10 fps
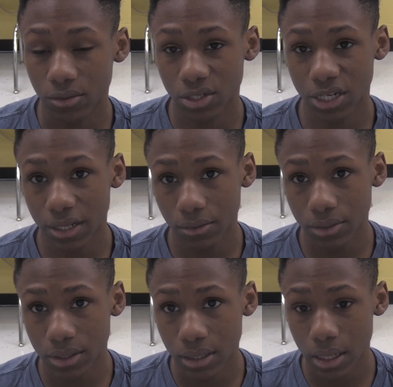those
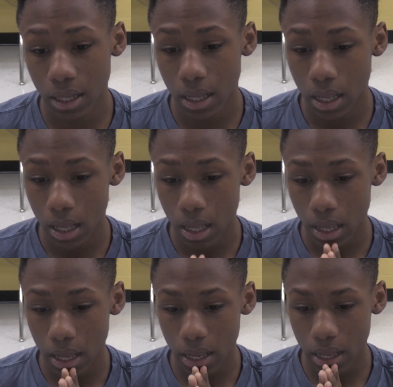channels.
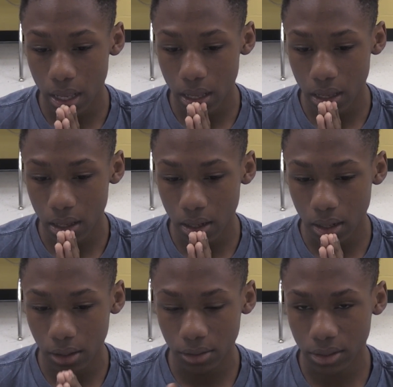And
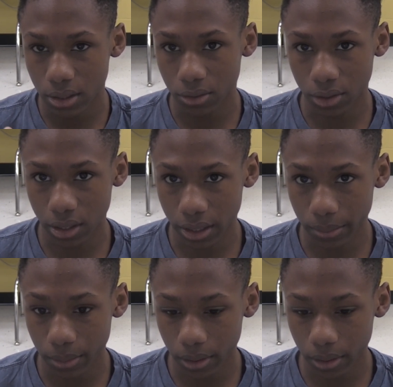here's another clip